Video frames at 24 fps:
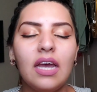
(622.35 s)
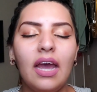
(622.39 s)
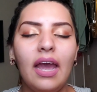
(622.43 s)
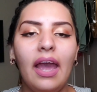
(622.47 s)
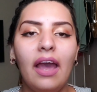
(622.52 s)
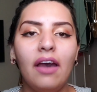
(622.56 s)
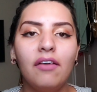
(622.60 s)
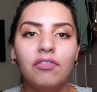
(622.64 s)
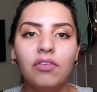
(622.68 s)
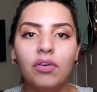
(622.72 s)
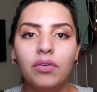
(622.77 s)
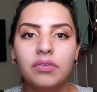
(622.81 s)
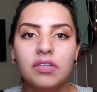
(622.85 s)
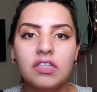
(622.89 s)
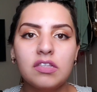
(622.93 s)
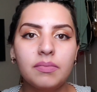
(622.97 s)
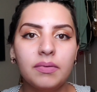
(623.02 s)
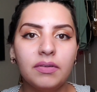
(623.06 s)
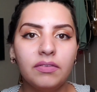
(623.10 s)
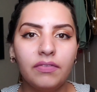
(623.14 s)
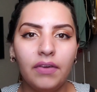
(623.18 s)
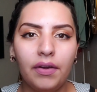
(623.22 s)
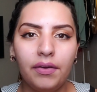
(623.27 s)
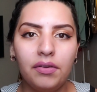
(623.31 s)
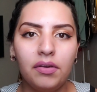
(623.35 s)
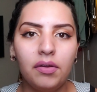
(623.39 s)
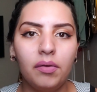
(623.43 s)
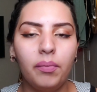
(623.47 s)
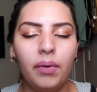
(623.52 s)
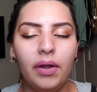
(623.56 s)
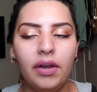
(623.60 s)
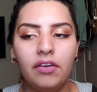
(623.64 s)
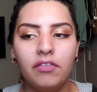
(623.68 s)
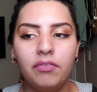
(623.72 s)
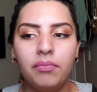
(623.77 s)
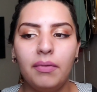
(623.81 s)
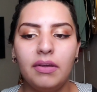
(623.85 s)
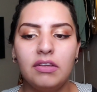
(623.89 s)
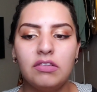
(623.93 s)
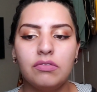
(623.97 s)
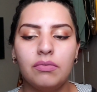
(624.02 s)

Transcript: I have always been very aware of my